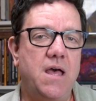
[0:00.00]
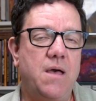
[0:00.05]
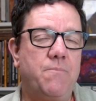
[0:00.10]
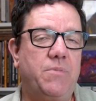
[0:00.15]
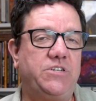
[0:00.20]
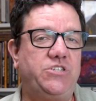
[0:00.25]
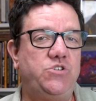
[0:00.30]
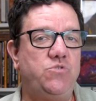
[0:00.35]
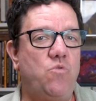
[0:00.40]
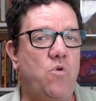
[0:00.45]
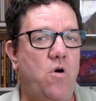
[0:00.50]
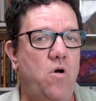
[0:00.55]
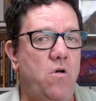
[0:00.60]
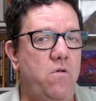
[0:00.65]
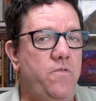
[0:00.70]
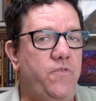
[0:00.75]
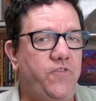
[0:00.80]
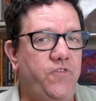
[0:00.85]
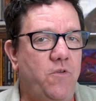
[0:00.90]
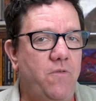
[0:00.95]
but you
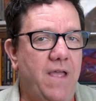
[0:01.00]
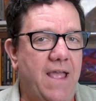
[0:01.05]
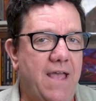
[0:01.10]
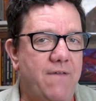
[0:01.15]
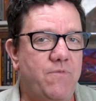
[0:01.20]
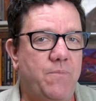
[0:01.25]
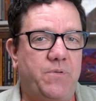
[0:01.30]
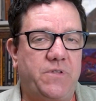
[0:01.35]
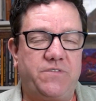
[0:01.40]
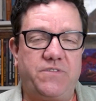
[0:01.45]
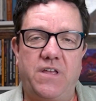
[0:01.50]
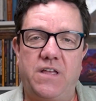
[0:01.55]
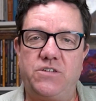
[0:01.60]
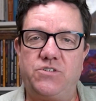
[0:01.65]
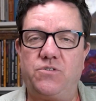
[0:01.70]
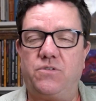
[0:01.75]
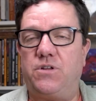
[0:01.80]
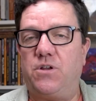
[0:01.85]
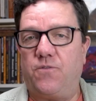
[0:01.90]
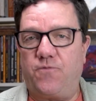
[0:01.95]
also have a
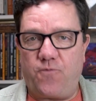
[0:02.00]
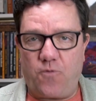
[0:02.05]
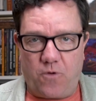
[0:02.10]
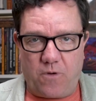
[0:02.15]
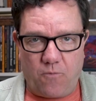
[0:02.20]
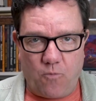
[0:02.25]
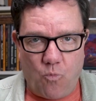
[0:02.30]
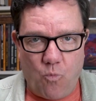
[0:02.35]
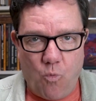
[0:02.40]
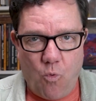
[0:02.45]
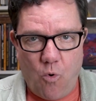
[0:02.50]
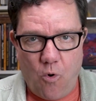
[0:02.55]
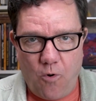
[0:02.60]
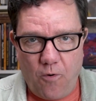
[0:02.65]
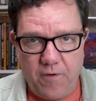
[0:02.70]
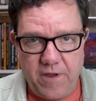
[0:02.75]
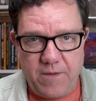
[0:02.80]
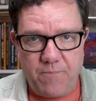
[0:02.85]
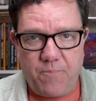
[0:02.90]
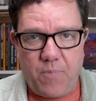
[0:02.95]
potential here for
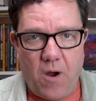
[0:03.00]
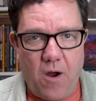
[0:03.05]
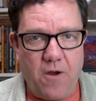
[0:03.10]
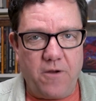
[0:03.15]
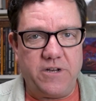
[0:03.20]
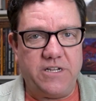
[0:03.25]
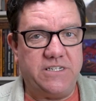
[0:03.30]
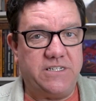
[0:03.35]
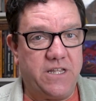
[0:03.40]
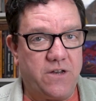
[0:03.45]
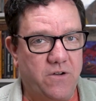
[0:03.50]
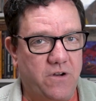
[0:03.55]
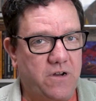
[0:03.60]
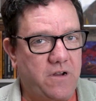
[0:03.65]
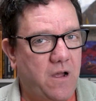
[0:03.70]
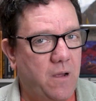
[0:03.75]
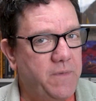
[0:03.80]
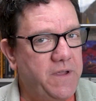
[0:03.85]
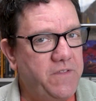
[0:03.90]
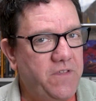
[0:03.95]
warring parties that are
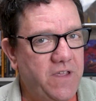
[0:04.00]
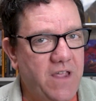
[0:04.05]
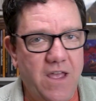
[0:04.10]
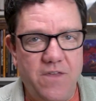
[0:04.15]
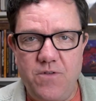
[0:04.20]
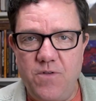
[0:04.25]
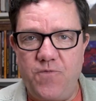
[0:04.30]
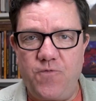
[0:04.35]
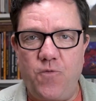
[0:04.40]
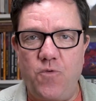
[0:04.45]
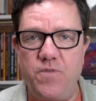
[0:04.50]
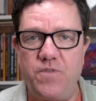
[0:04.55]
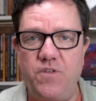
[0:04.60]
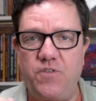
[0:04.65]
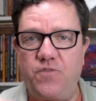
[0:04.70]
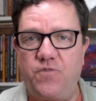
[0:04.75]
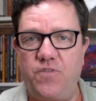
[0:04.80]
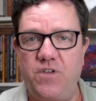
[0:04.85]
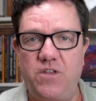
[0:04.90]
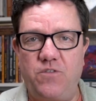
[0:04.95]
coming together for
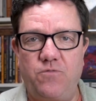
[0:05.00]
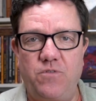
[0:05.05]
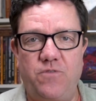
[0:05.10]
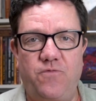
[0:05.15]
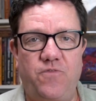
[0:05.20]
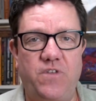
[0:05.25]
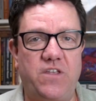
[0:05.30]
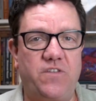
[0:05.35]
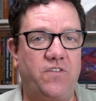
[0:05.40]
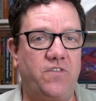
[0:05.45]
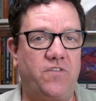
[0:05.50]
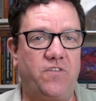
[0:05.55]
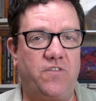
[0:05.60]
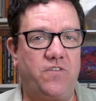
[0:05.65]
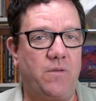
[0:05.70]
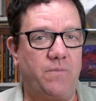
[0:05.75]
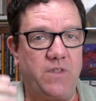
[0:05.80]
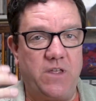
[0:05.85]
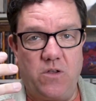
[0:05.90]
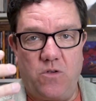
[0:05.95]
this victory feast. This is
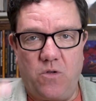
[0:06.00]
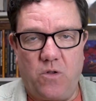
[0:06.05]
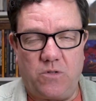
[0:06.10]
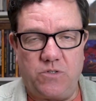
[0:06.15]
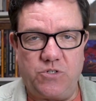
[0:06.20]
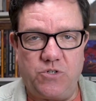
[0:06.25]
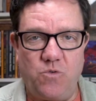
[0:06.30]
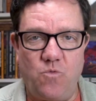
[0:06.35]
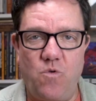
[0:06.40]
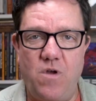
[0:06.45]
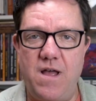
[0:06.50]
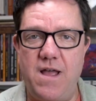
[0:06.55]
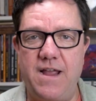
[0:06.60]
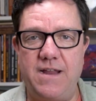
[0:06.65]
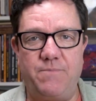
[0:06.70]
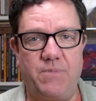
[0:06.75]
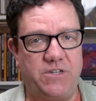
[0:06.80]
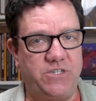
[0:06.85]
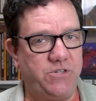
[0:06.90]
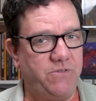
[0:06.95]
something
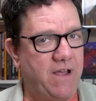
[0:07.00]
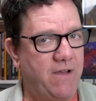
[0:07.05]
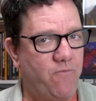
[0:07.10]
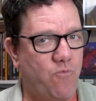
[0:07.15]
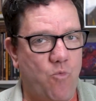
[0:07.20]
culture-wide, but you have